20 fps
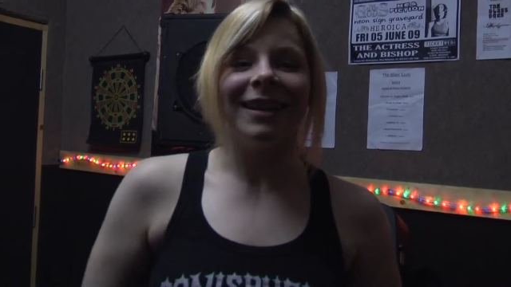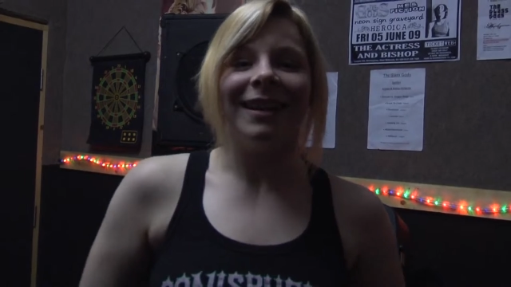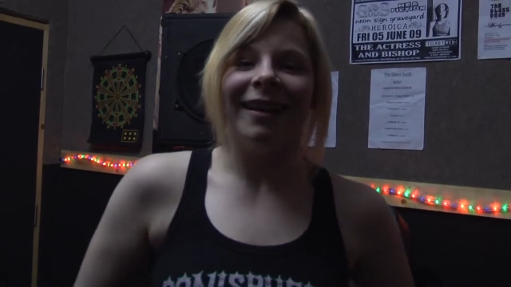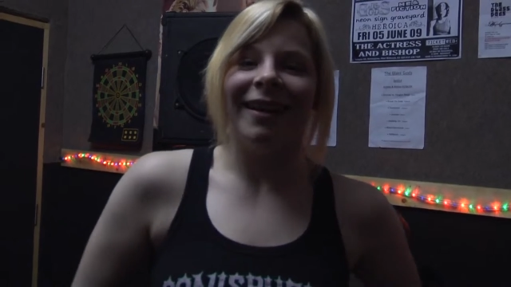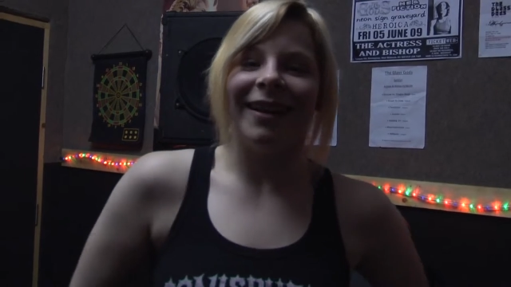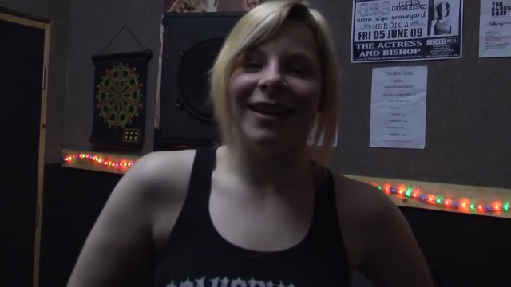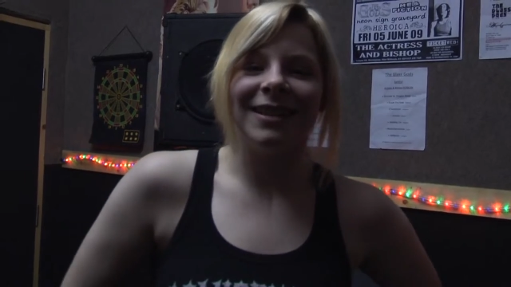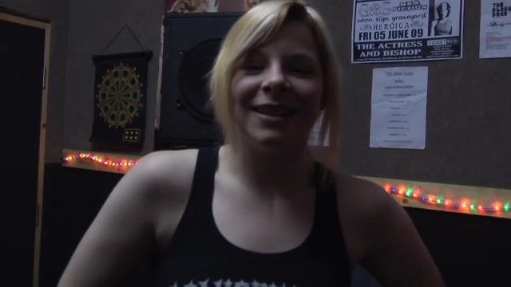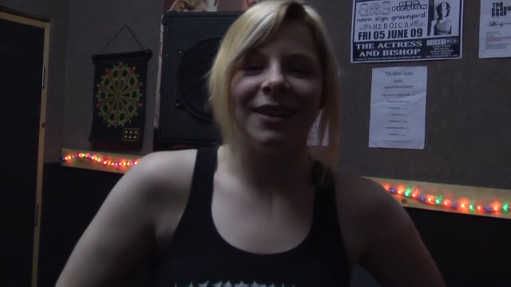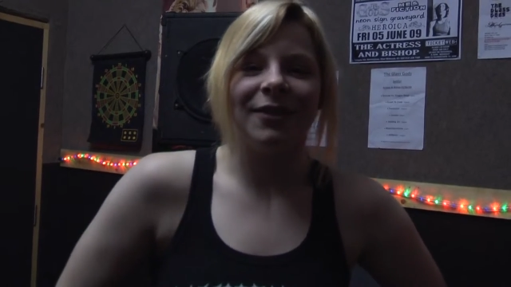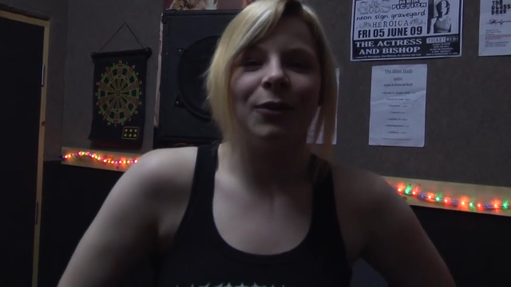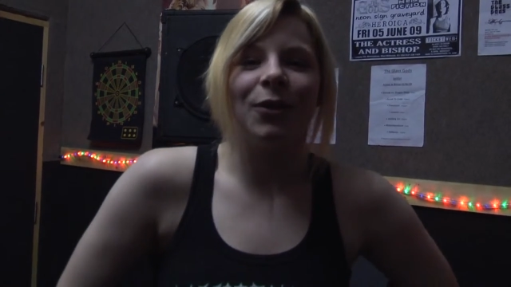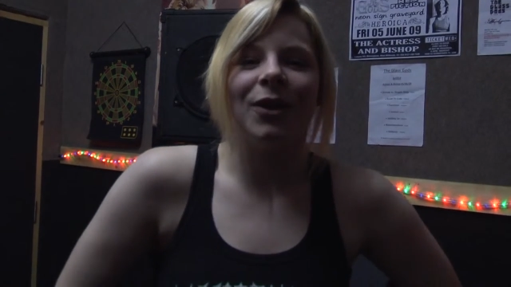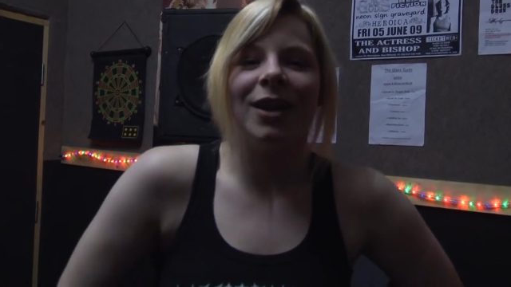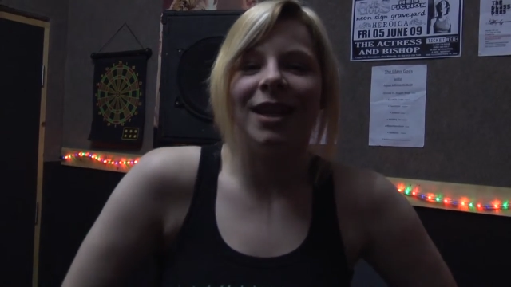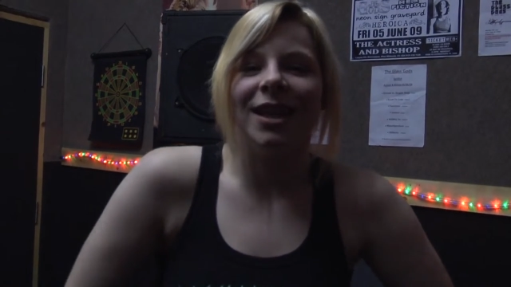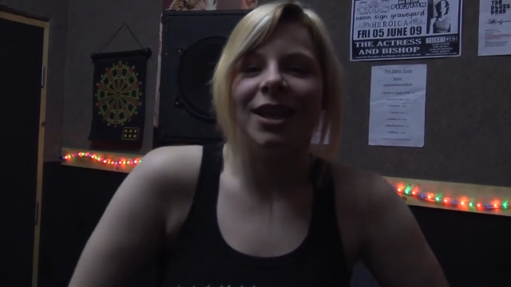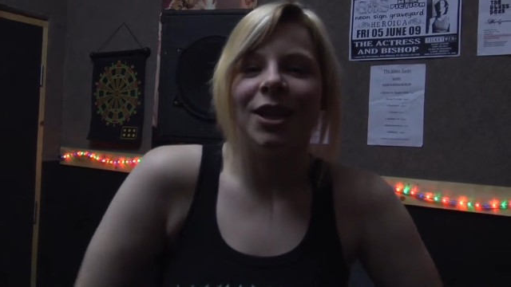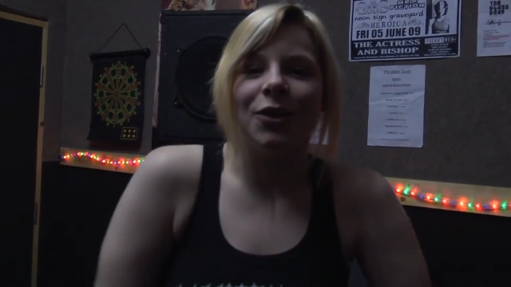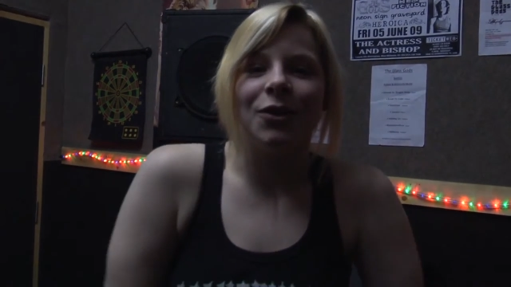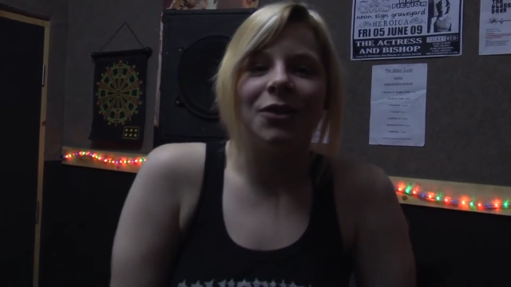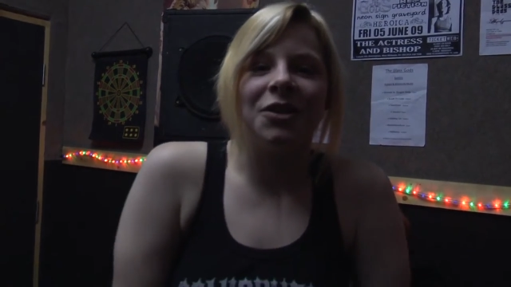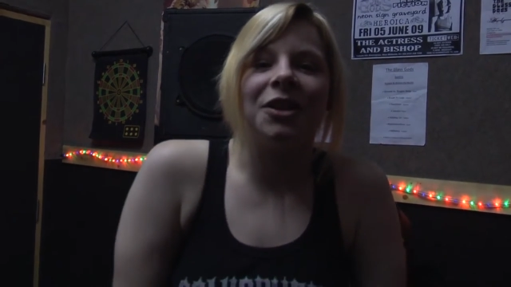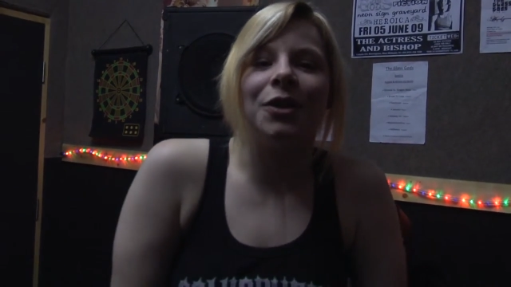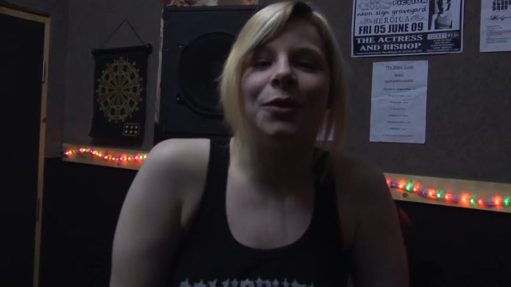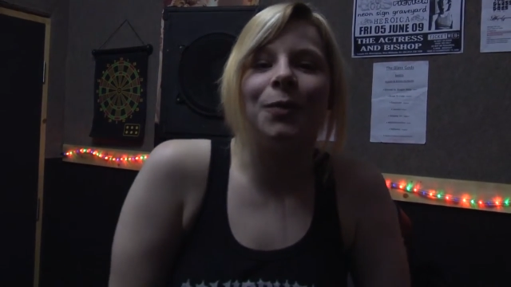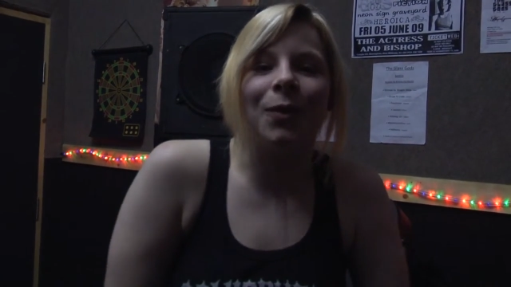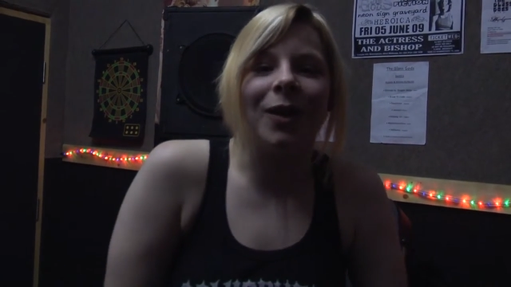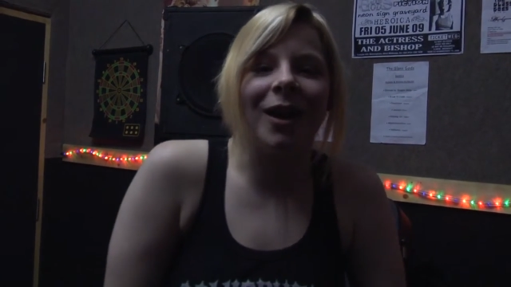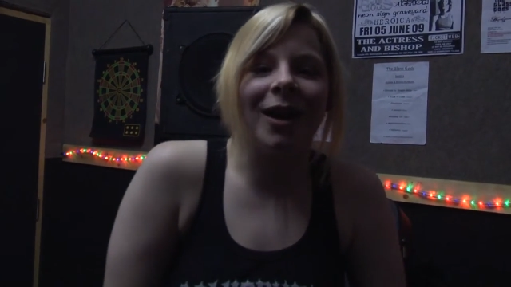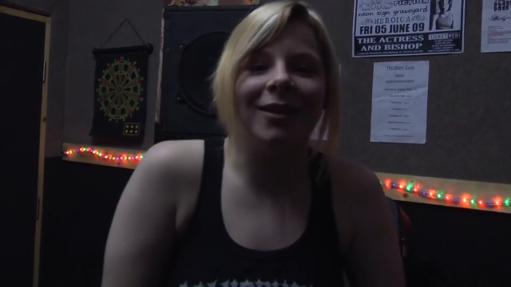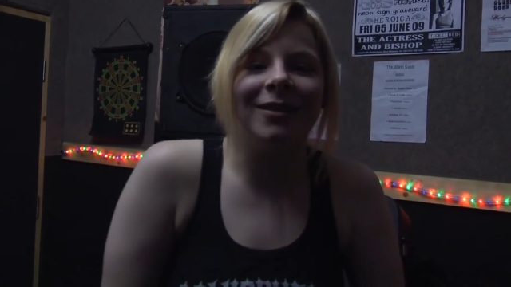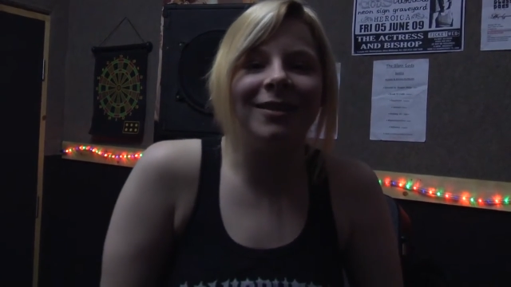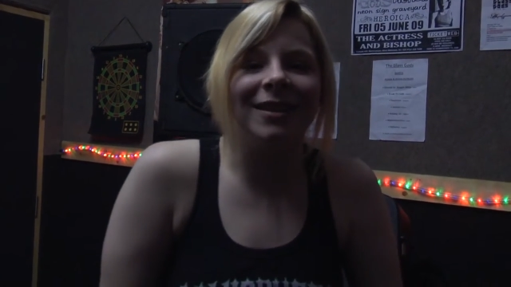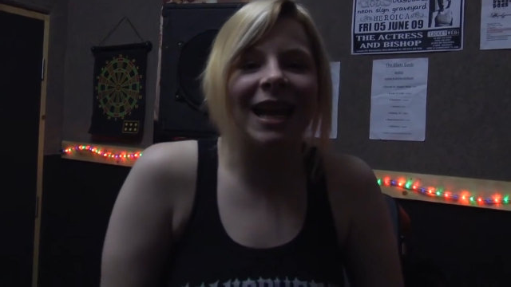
Hi to everyone in the YouTube world,